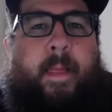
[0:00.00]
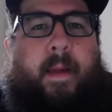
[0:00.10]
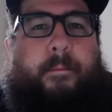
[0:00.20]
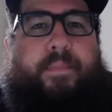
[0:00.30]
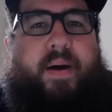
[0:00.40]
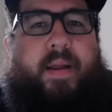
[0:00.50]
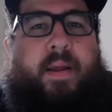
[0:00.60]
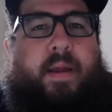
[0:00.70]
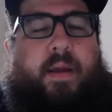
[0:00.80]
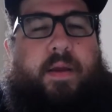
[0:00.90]
But
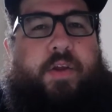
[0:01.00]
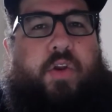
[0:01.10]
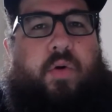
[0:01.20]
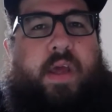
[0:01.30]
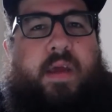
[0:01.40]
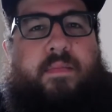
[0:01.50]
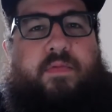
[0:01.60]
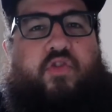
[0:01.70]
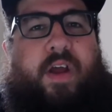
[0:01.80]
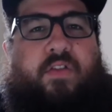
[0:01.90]
him
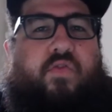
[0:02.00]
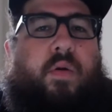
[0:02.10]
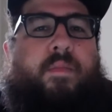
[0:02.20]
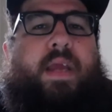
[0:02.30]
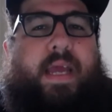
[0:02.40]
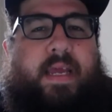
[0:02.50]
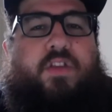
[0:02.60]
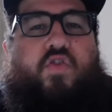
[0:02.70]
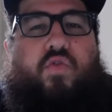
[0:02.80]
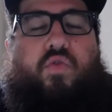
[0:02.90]
transforming
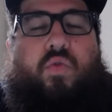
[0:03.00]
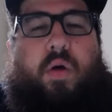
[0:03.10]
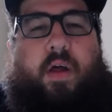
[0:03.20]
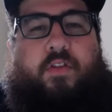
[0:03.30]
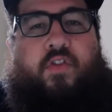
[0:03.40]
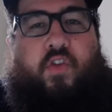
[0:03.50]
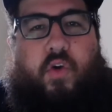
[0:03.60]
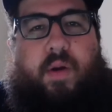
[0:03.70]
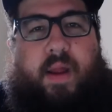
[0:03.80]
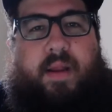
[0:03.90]
into a
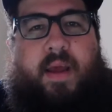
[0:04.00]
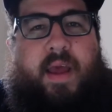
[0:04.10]
turret,